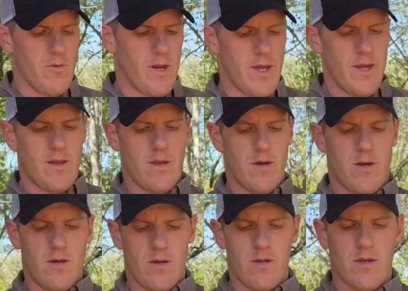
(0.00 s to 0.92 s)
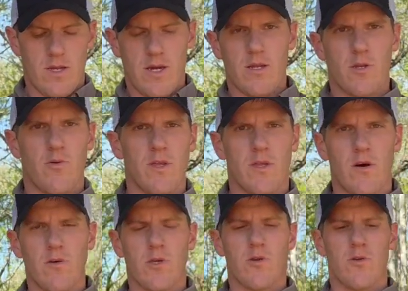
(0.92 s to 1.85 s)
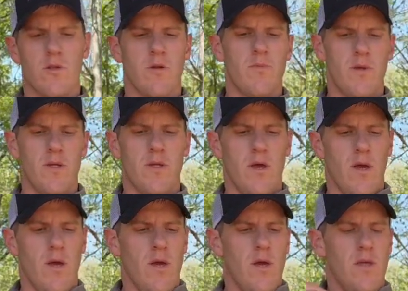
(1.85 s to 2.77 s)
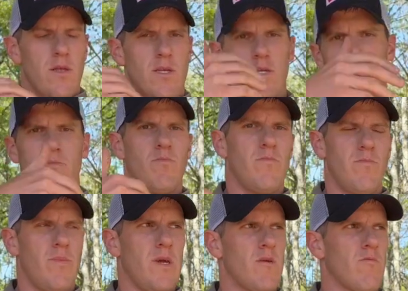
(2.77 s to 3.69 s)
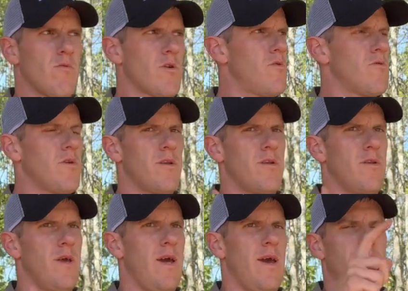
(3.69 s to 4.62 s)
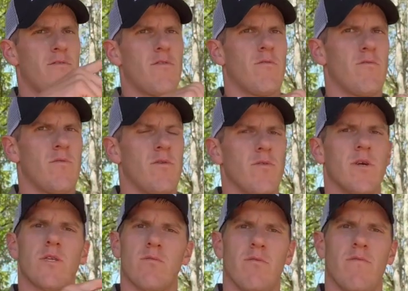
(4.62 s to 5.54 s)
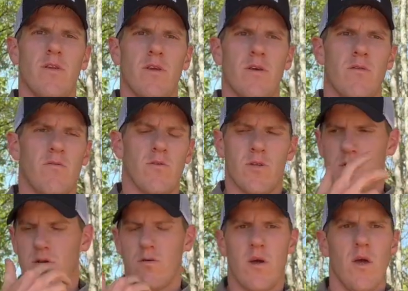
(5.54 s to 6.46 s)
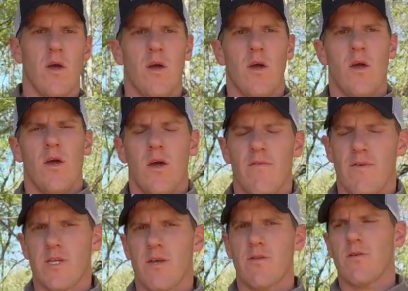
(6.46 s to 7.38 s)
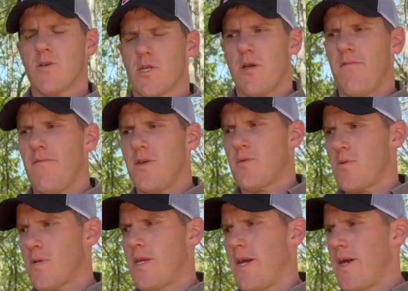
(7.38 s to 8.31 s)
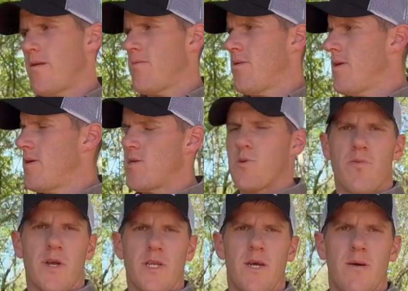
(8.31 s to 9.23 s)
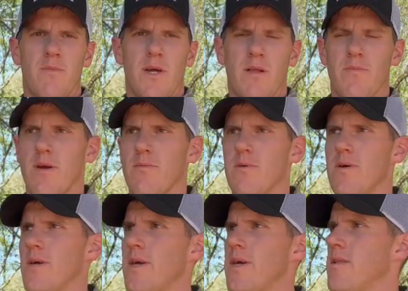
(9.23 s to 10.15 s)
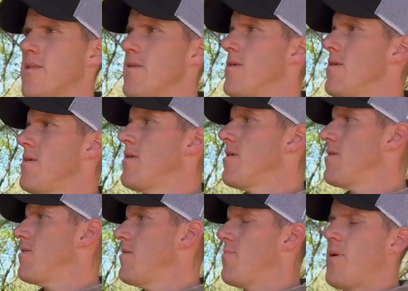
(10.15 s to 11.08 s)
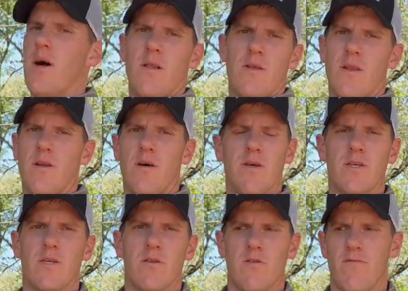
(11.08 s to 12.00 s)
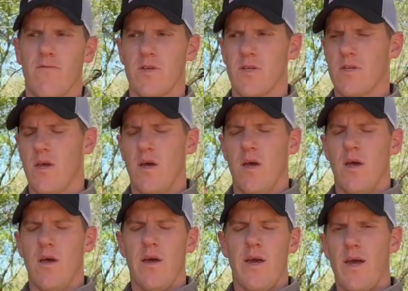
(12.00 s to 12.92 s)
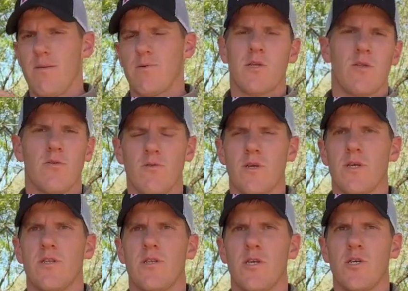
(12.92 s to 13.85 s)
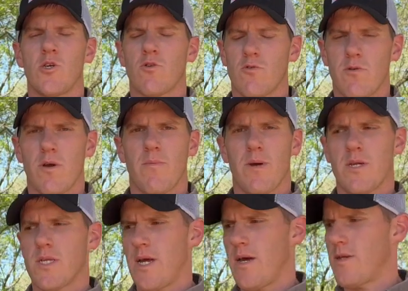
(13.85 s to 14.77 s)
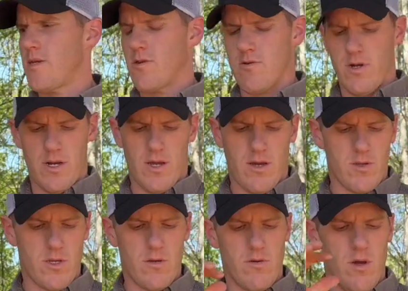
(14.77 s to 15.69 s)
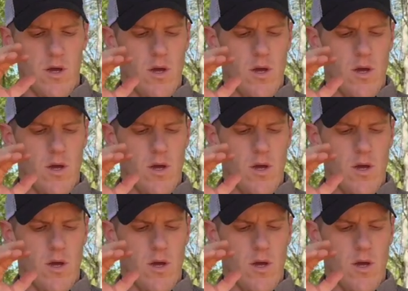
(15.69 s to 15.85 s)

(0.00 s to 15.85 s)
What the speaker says: went ahead and kind of tweaked the holster a little bit. This is being recorded after the rest of the video, which, so if I sound a little stuffy, it's because I am. It's springtime in Alabama and the pollen and all that stuff is absolutely destroying my sinuses right now. So